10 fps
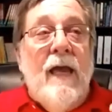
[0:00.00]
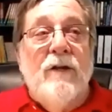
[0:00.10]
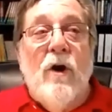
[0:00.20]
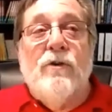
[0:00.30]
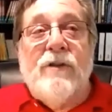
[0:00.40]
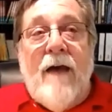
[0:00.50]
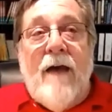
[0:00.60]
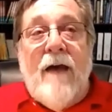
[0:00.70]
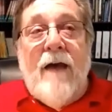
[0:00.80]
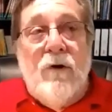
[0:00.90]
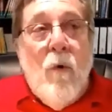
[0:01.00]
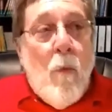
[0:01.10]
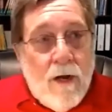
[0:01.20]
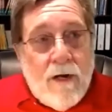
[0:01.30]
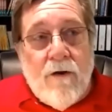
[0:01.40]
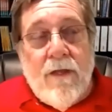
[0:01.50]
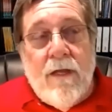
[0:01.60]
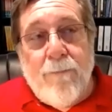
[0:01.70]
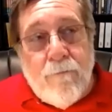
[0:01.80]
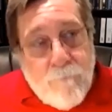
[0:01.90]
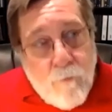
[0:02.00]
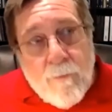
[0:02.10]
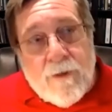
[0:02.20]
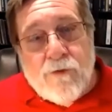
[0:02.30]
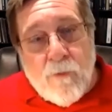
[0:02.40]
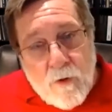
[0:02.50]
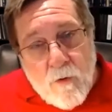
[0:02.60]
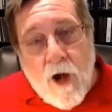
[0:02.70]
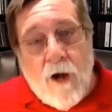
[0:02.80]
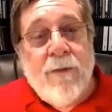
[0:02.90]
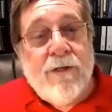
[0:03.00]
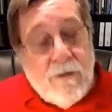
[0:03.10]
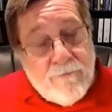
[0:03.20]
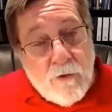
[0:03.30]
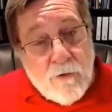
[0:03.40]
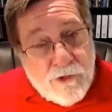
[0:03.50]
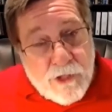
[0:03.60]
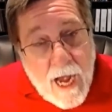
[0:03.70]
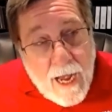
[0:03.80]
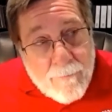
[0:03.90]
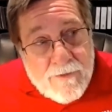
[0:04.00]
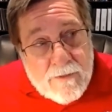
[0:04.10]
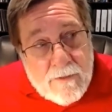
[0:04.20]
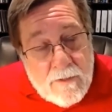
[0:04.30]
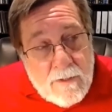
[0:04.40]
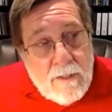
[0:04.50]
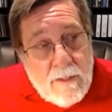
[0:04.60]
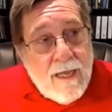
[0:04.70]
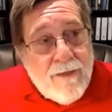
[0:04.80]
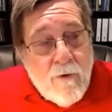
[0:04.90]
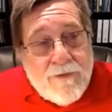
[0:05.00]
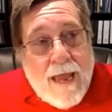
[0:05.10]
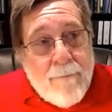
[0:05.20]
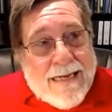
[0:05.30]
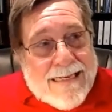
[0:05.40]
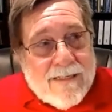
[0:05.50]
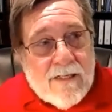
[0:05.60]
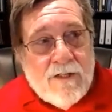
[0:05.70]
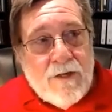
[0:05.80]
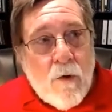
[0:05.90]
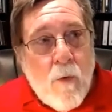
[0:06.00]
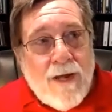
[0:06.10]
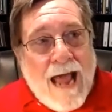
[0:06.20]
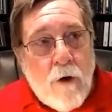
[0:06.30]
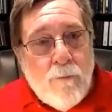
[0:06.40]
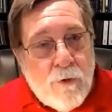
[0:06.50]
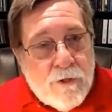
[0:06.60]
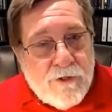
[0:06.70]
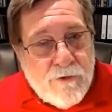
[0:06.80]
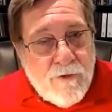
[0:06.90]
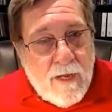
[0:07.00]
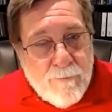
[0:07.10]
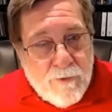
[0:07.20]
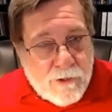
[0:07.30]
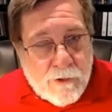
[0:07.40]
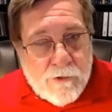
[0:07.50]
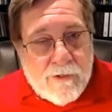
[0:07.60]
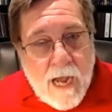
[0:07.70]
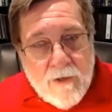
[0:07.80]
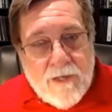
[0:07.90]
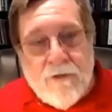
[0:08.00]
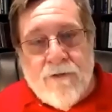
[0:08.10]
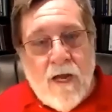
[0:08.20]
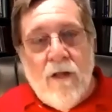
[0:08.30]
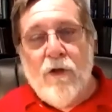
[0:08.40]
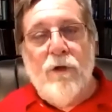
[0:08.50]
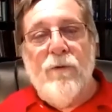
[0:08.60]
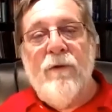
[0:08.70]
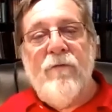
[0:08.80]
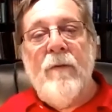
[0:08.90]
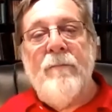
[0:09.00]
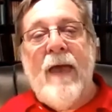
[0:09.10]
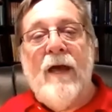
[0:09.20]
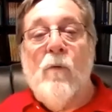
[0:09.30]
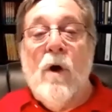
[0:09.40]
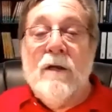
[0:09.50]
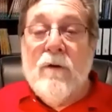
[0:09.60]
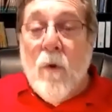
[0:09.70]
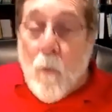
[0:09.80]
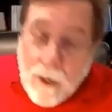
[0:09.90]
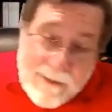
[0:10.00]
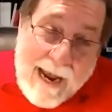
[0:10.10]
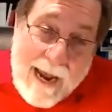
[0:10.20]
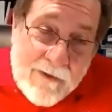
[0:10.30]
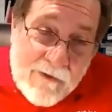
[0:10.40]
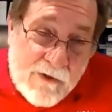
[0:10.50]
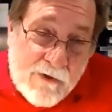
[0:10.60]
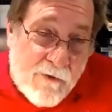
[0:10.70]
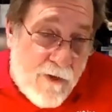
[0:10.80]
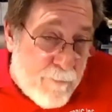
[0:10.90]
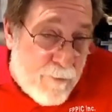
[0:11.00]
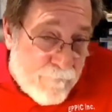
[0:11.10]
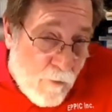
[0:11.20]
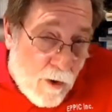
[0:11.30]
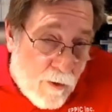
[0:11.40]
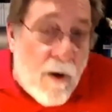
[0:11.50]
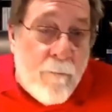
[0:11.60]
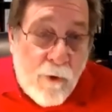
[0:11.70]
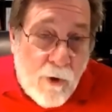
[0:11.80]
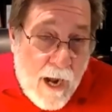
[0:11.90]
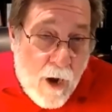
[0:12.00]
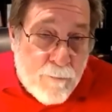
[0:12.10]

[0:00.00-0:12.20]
and goes after what are the performance requirements of those jobs. And what that means is, you know, what outputs do they produce? How can you tell a good one from a bad one? What tasks do they perform per